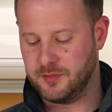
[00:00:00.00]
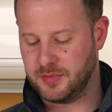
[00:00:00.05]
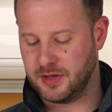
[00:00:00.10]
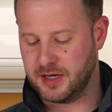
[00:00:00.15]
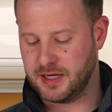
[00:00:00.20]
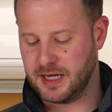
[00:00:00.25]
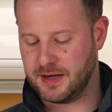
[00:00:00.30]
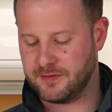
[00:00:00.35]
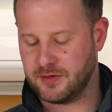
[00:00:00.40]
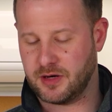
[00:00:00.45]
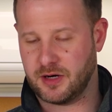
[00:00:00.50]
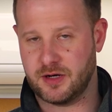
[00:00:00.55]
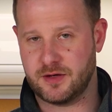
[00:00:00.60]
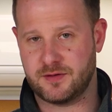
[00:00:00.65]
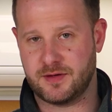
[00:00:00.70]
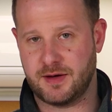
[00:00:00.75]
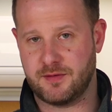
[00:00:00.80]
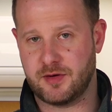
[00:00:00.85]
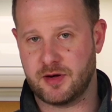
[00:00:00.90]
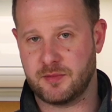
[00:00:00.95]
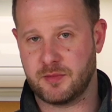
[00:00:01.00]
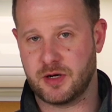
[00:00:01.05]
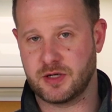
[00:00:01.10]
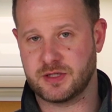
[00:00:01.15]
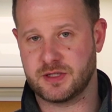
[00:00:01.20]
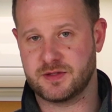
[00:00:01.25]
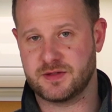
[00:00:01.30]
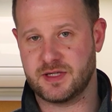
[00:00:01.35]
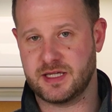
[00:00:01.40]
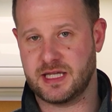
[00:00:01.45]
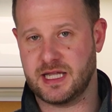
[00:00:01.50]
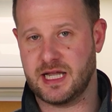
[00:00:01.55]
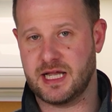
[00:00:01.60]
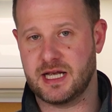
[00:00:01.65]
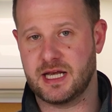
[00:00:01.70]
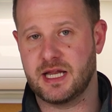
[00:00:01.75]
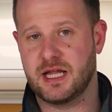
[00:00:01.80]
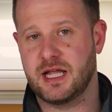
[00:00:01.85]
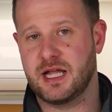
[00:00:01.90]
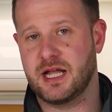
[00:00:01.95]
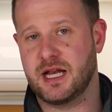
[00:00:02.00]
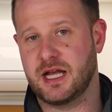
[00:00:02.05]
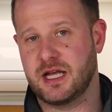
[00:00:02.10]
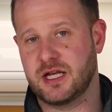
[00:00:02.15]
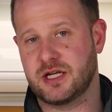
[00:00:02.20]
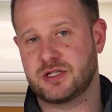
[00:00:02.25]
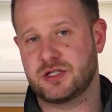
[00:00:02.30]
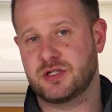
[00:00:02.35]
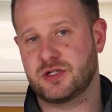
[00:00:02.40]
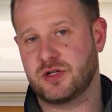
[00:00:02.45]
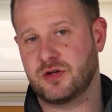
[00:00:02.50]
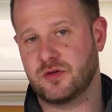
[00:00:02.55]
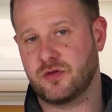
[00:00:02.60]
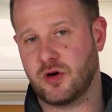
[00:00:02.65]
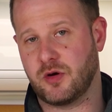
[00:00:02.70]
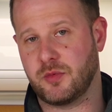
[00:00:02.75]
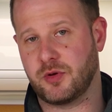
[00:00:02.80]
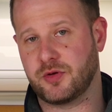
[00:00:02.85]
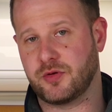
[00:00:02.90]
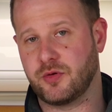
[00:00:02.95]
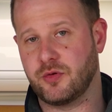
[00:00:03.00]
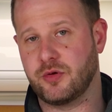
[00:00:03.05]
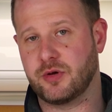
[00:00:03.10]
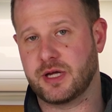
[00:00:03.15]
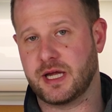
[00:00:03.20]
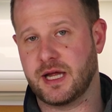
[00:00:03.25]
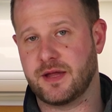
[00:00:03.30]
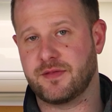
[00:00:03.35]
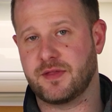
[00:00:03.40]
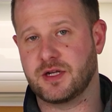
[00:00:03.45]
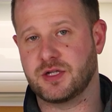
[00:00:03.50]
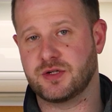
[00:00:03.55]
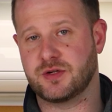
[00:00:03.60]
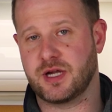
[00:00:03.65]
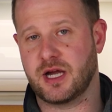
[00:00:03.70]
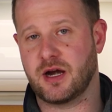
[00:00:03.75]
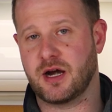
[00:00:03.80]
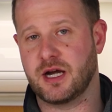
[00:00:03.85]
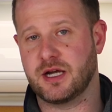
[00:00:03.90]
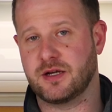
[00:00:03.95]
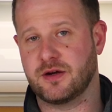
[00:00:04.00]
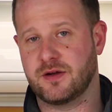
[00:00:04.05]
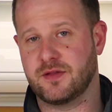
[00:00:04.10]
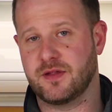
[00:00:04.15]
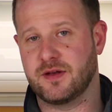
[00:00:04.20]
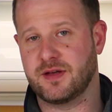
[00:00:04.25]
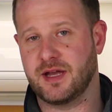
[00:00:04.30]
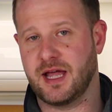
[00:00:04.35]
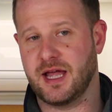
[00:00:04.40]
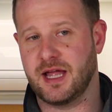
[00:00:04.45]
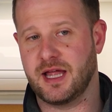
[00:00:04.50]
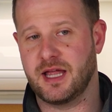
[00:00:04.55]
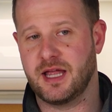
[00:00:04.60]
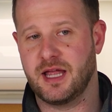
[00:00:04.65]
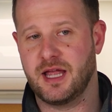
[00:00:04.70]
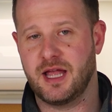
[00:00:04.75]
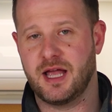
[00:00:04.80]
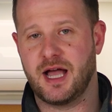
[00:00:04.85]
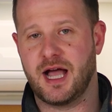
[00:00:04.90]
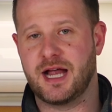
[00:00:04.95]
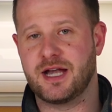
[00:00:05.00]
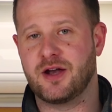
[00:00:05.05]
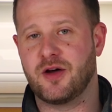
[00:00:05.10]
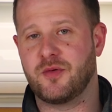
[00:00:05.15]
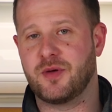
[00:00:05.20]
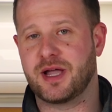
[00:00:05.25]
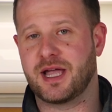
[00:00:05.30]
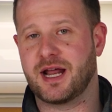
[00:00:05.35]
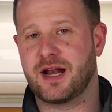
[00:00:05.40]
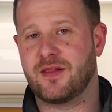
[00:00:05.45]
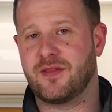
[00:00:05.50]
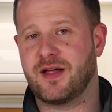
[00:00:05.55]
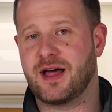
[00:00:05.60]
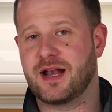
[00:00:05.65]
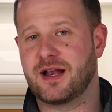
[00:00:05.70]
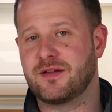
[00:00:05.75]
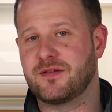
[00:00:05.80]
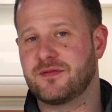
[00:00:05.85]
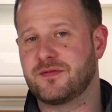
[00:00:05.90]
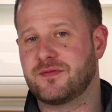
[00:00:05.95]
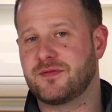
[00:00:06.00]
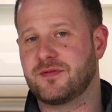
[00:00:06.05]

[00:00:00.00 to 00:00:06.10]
but it never hurts to have an emergency kit in addition to your normal toolkit that you carry during the day. I know we got a lot of